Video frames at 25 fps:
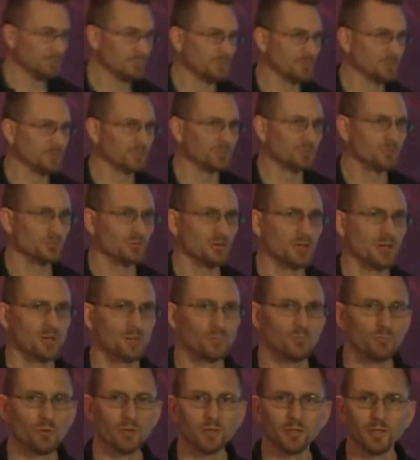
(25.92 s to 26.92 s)

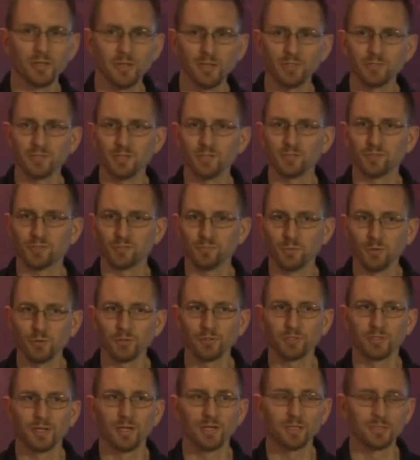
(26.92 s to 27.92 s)
describe what is a
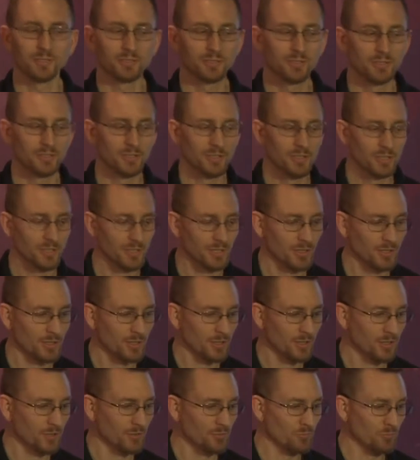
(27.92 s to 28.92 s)
smoke test,
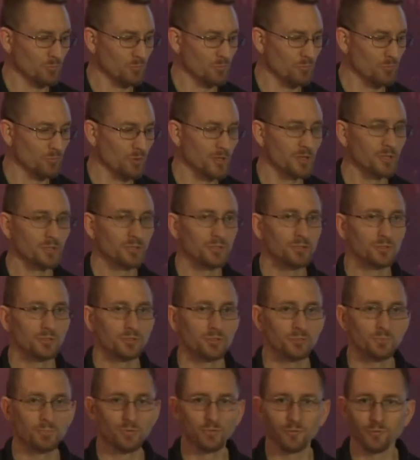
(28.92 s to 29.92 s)
when you
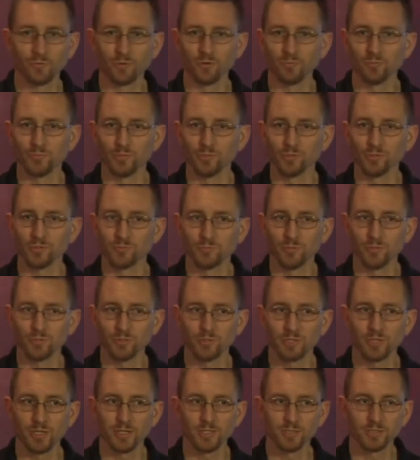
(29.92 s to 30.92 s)
should perform those
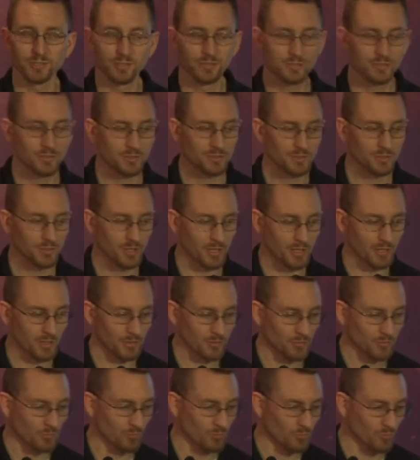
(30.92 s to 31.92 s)
smoke tests,
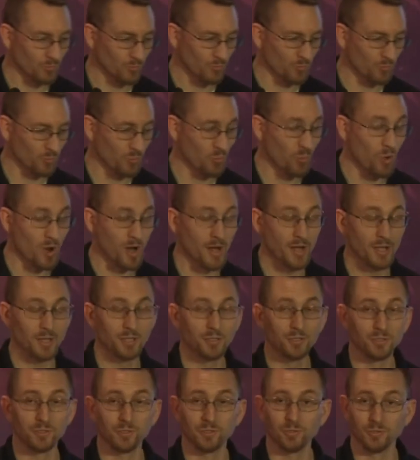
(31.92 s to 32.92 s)
why
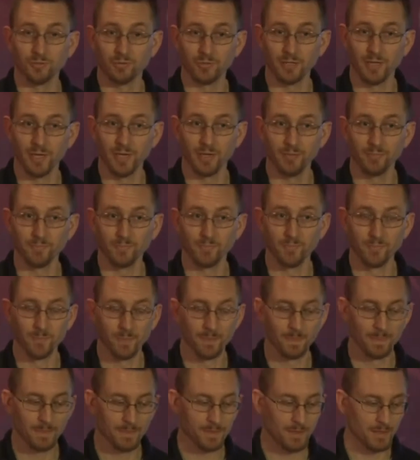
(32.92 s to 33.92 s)
you should do that,
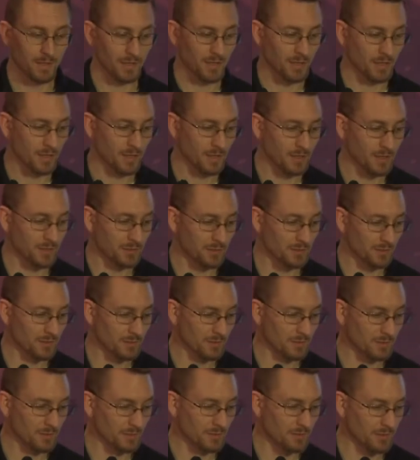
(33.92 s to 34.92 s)
and
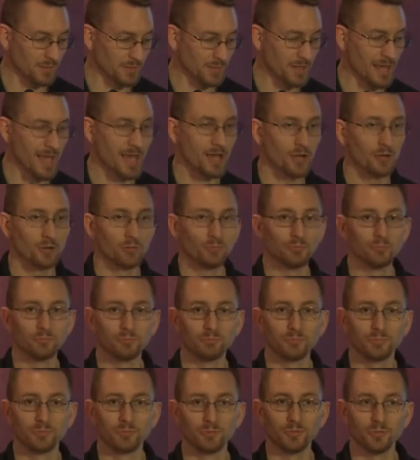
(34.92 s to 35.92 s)
then how
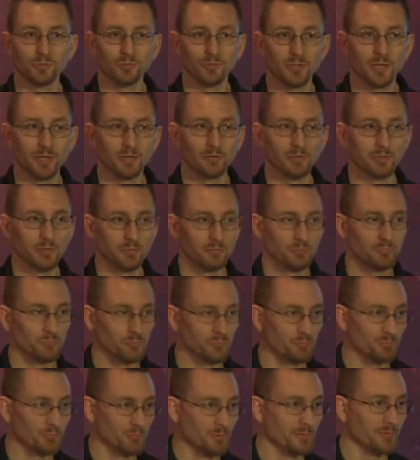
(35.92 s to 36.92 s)
to do that,
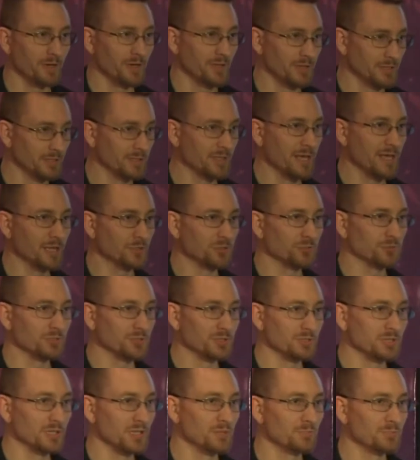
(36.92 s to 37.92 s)
providing actual
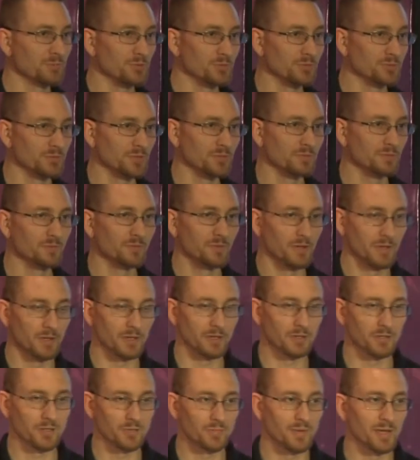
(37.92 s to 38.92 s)
examples of
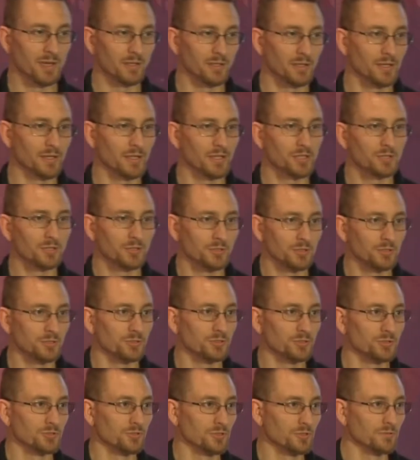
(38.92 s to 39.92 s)
command line
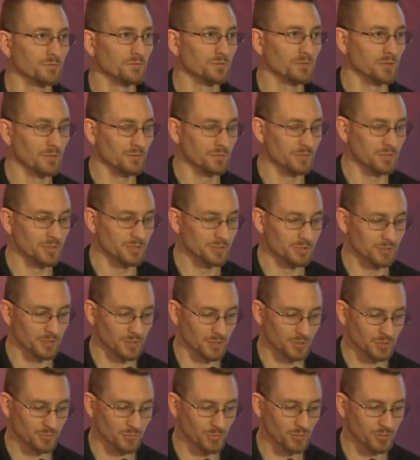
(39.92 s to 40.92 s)
execution of these
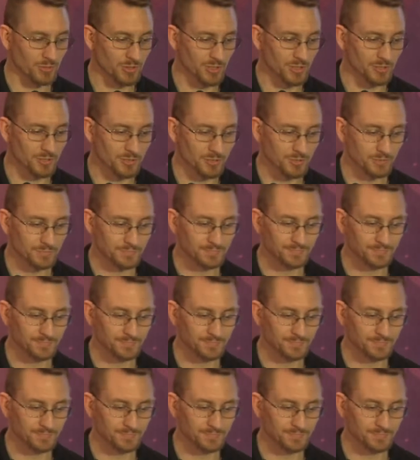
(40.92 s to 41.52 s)
smoke tests.